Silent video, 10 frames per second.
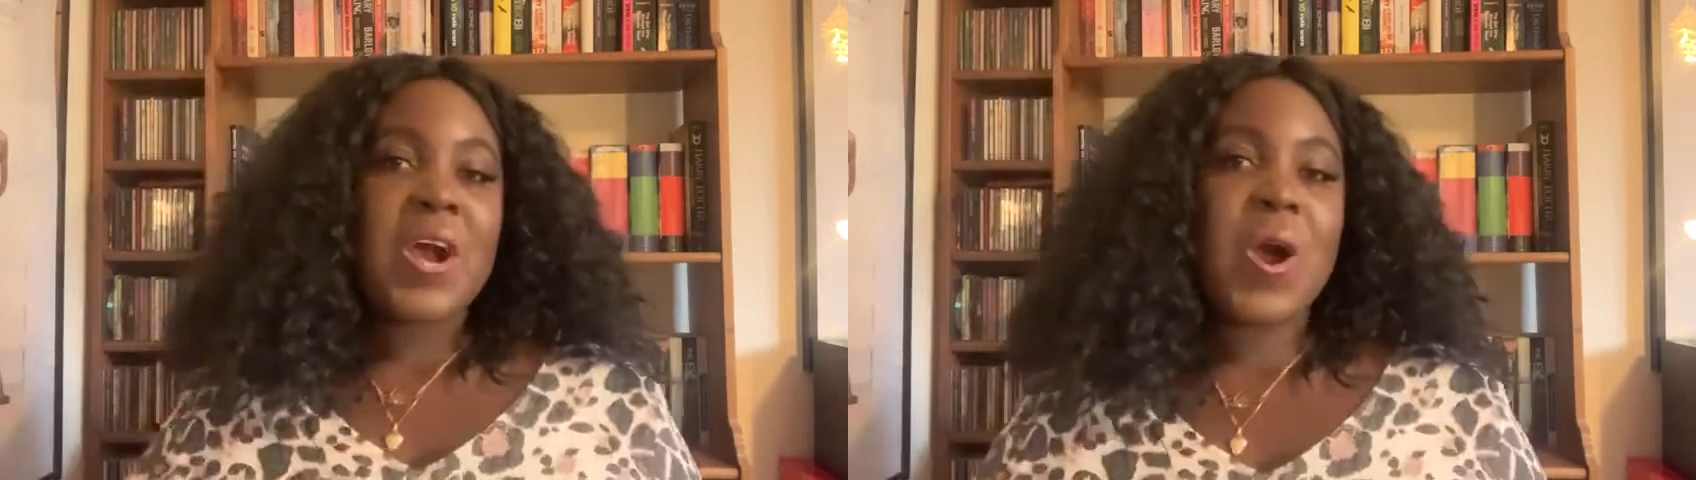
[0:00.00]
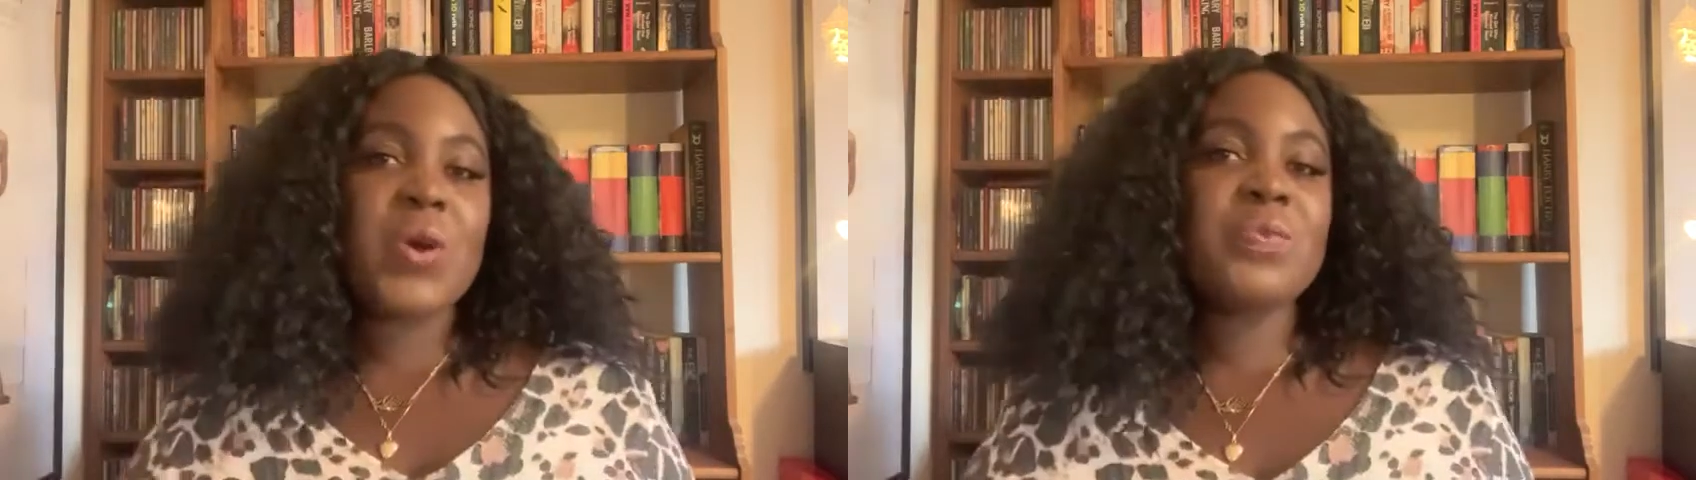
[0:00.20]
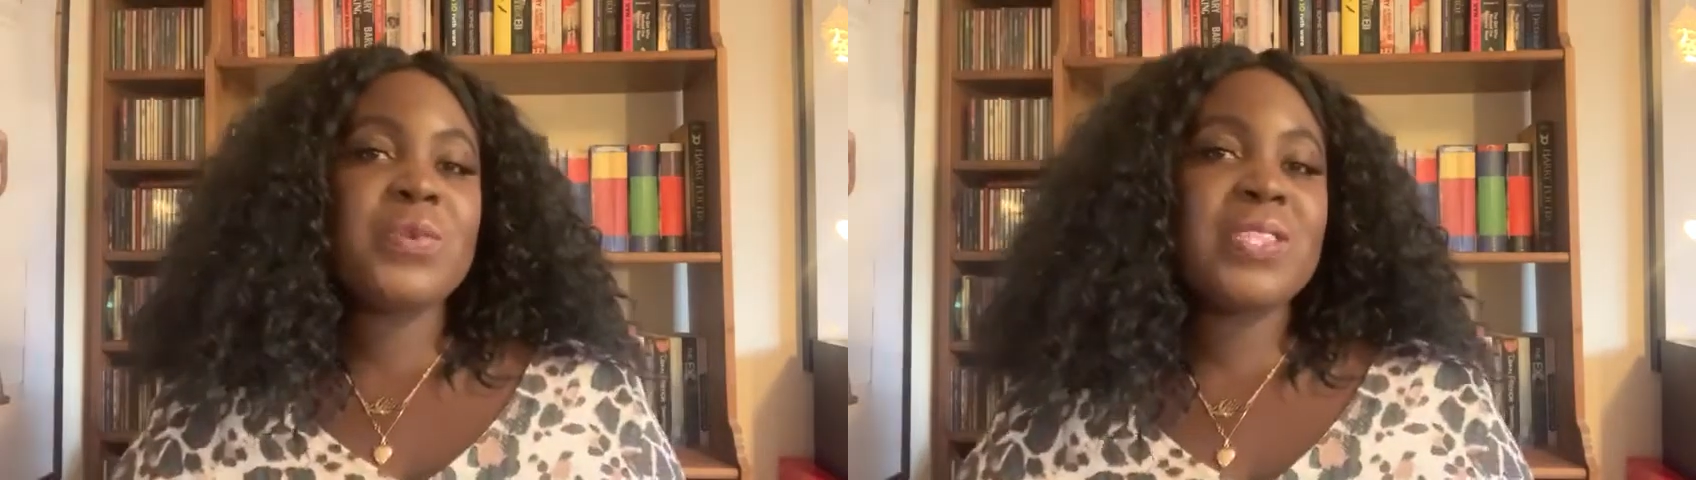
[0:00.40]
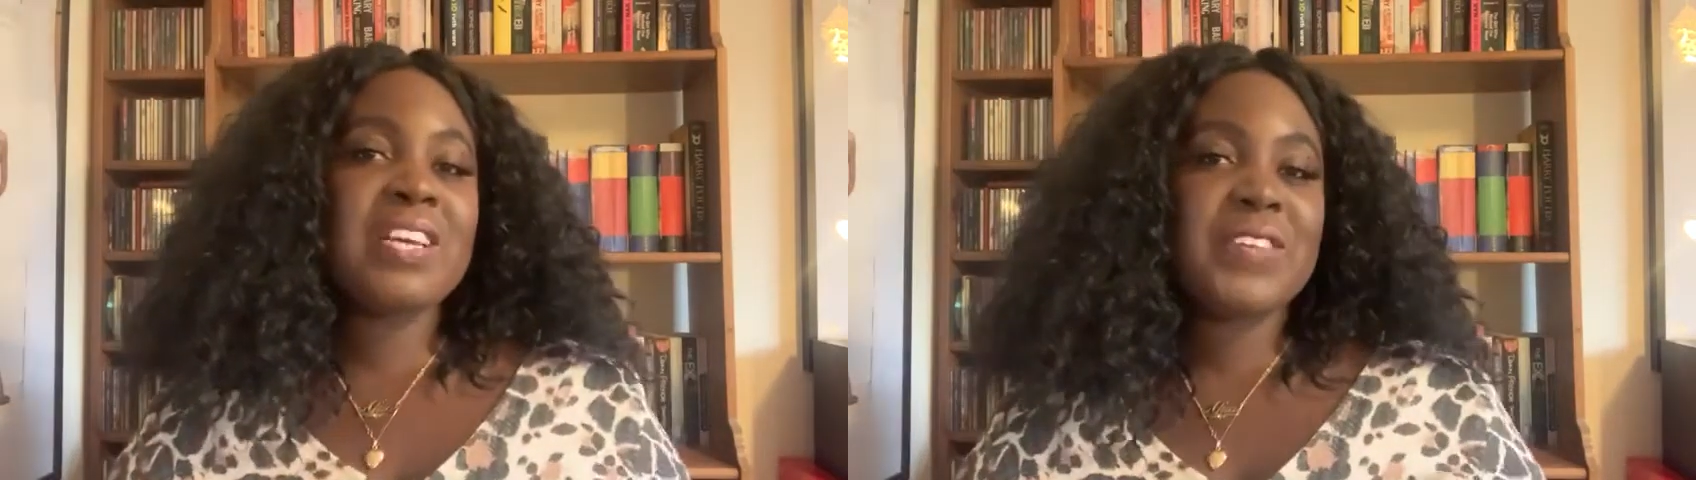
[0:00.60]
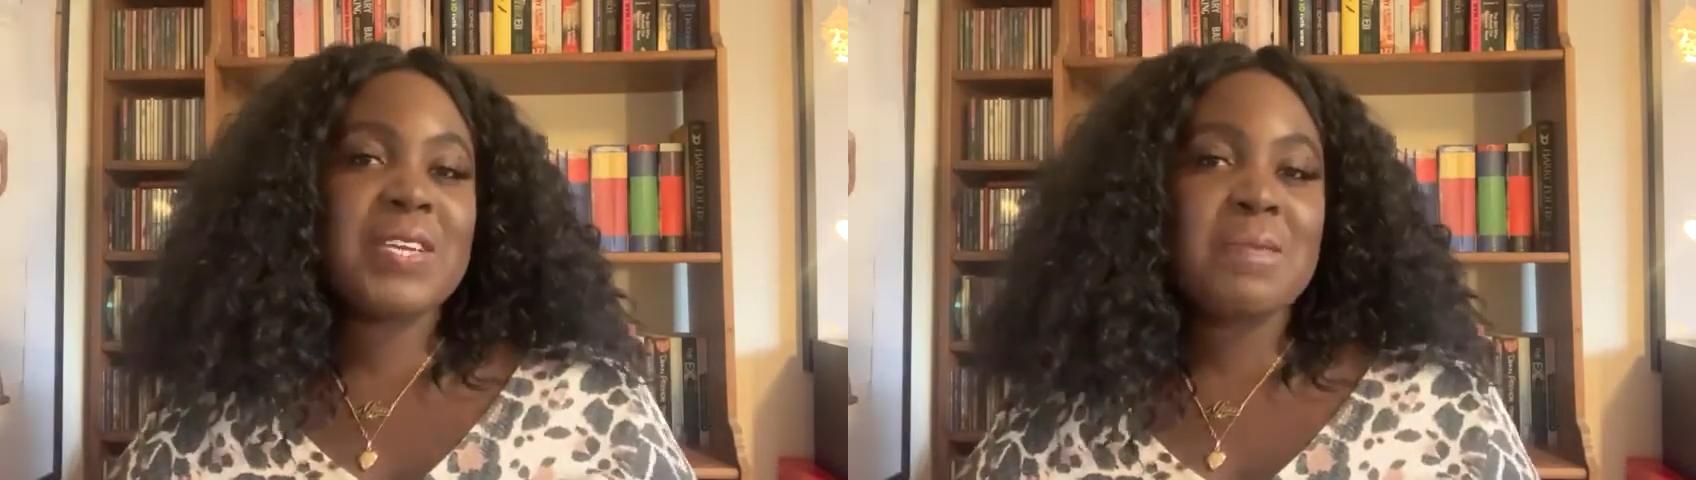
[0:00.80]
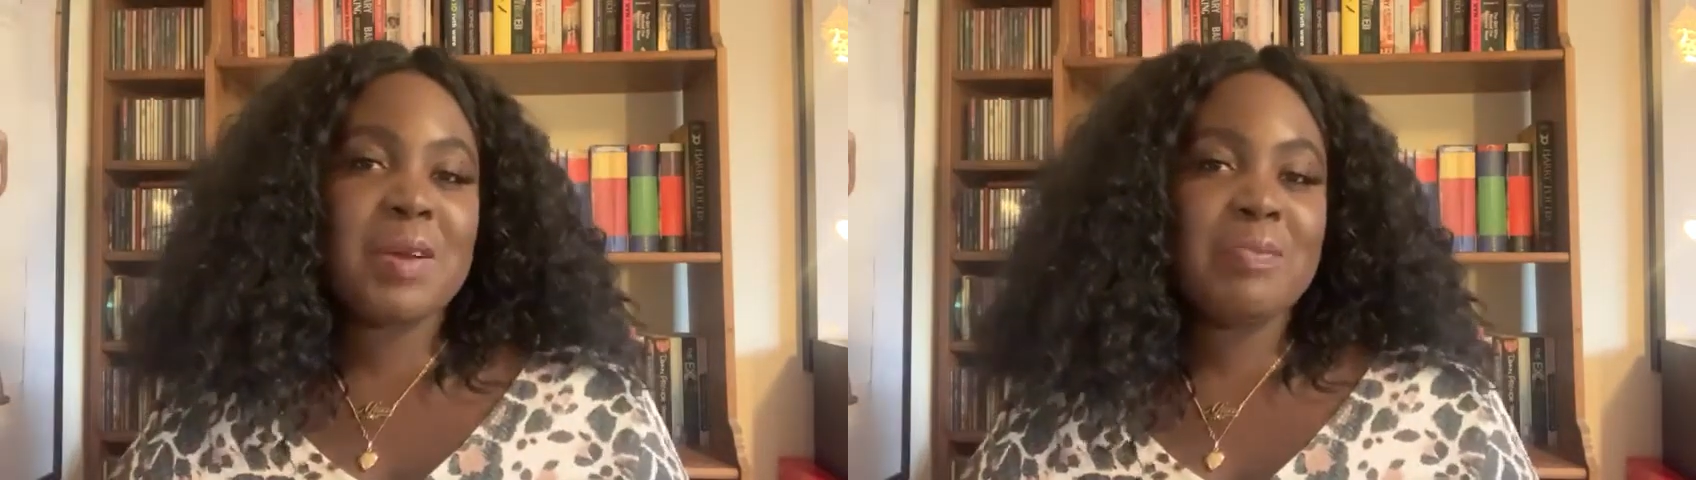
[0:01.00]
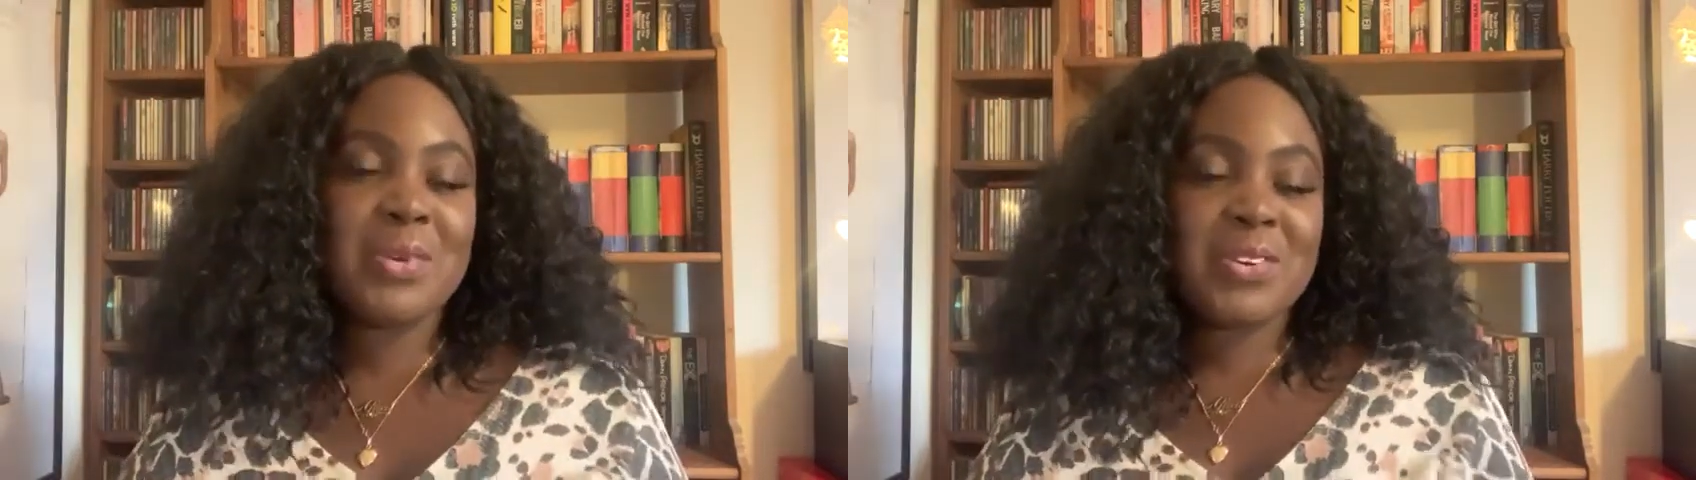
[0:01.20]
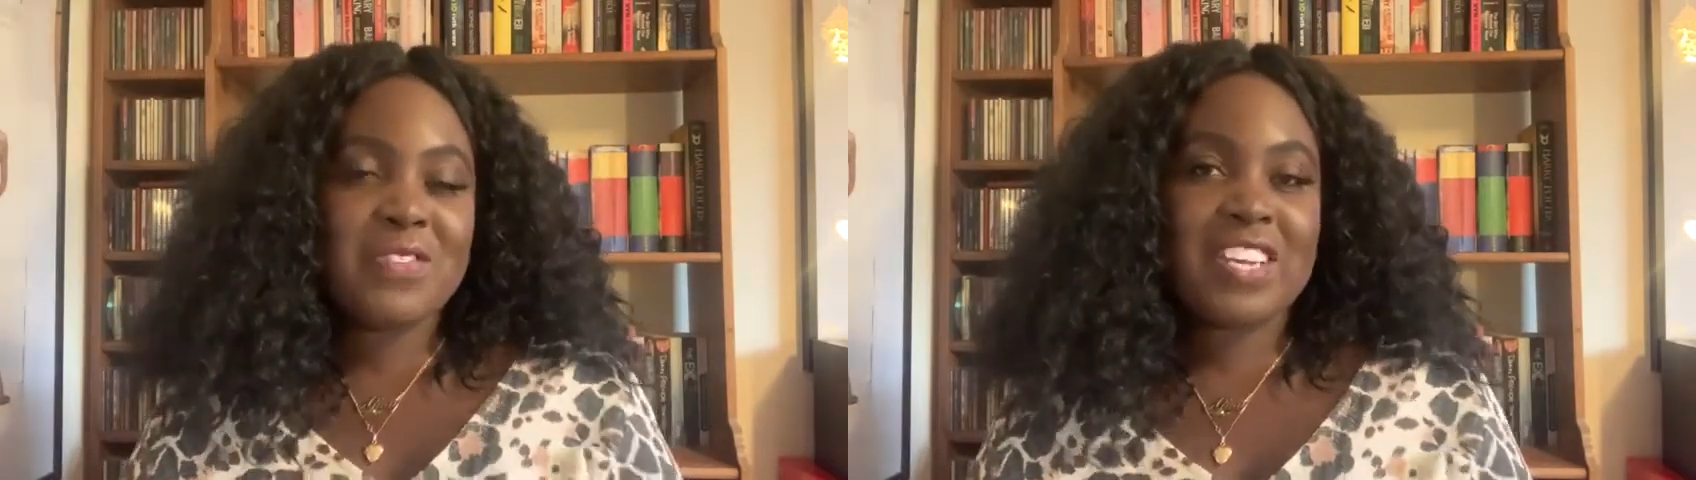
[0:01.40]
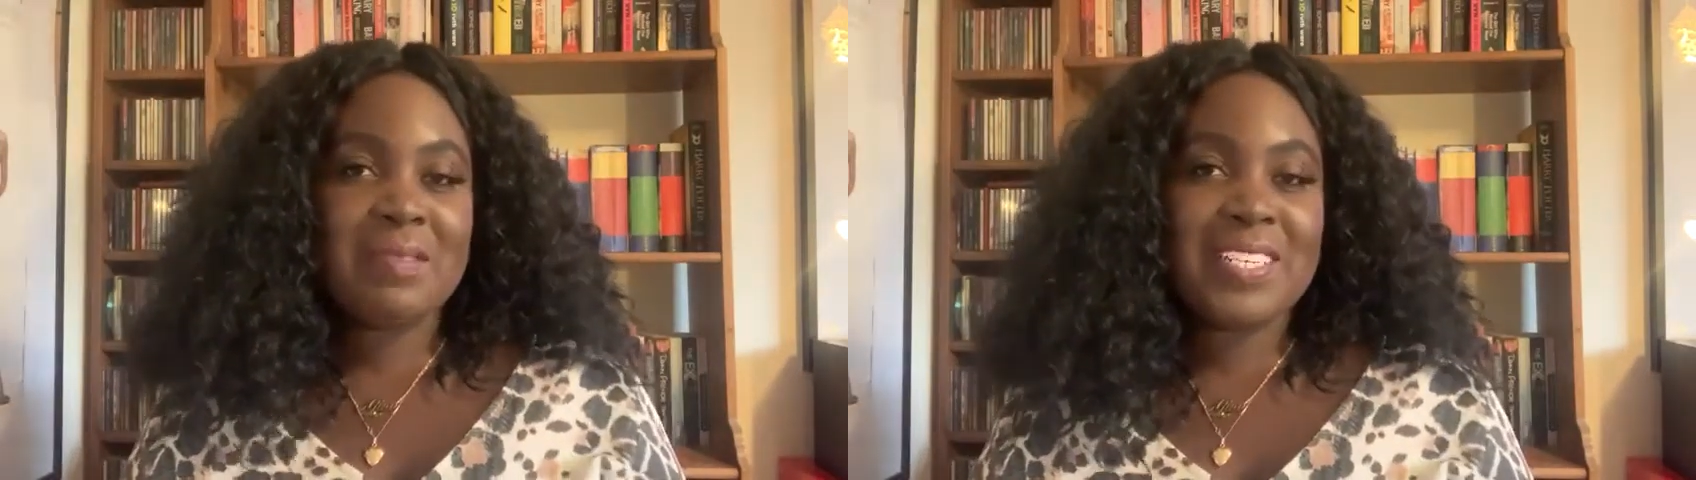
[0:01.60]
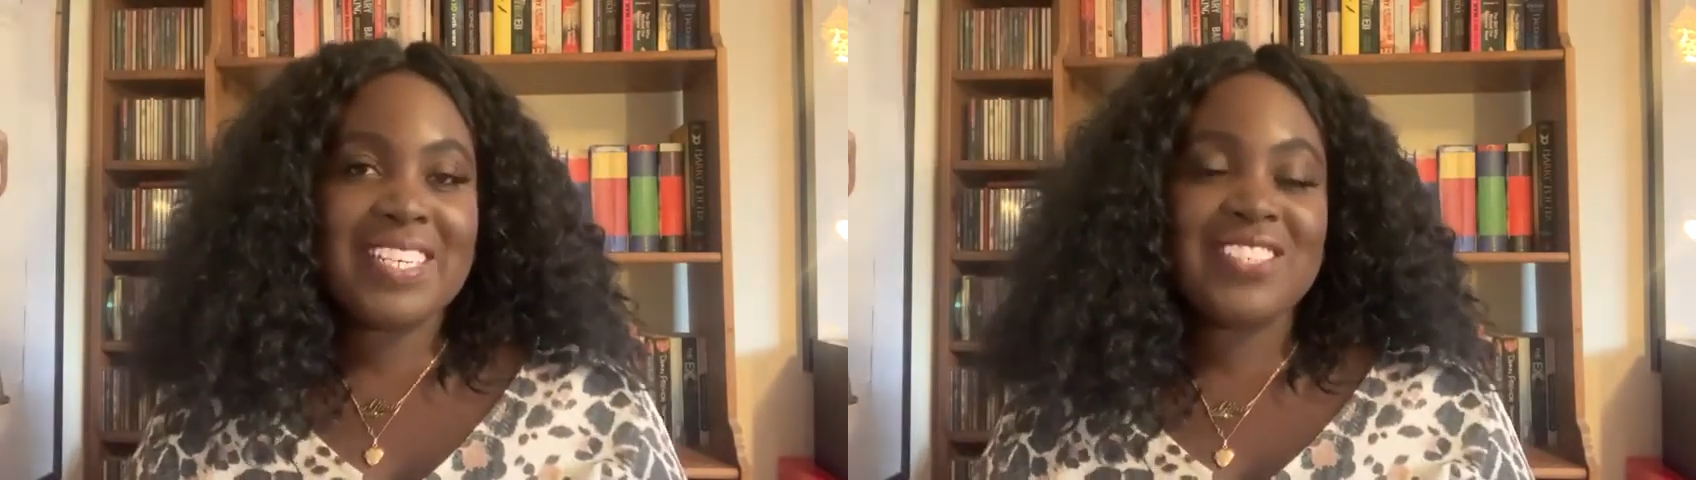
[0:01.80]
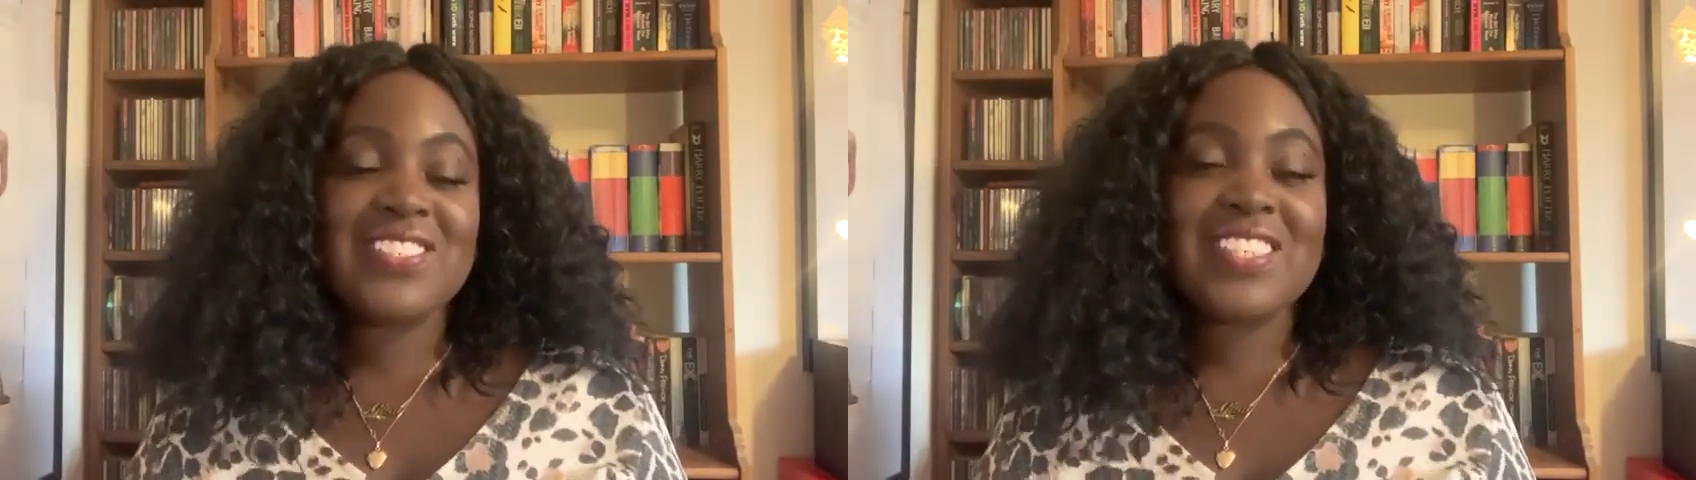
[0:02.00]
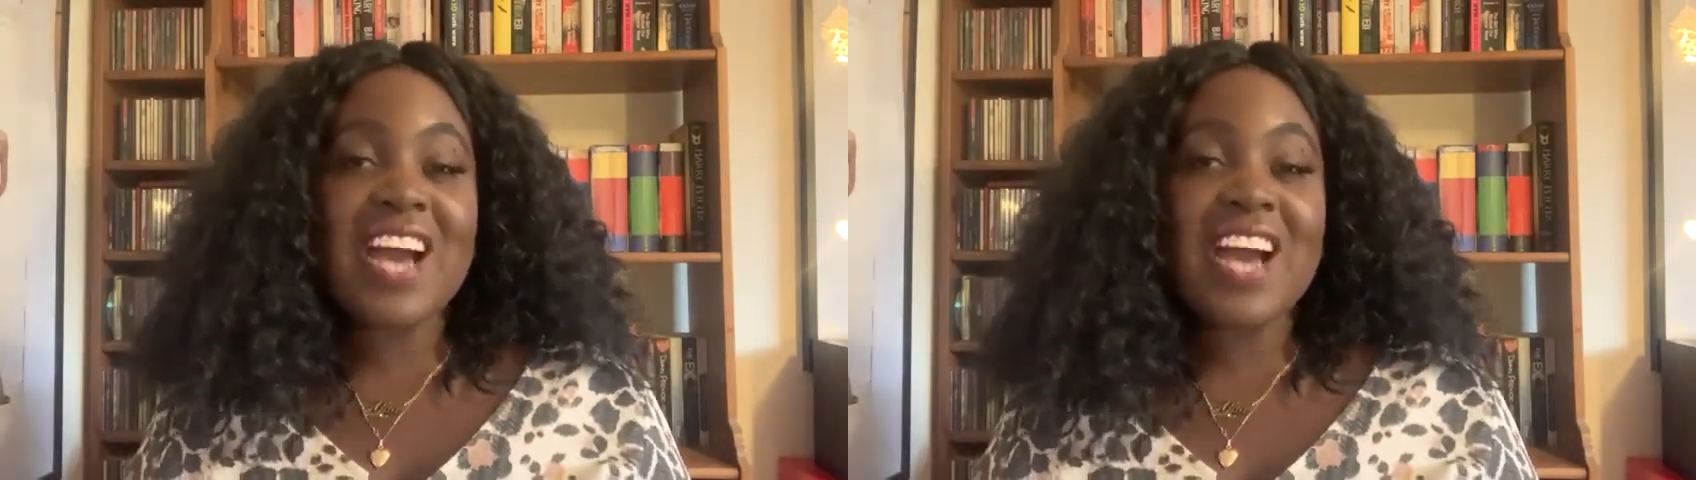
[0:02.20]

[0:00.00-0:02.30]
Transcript: I hope you're loving my book recommendations.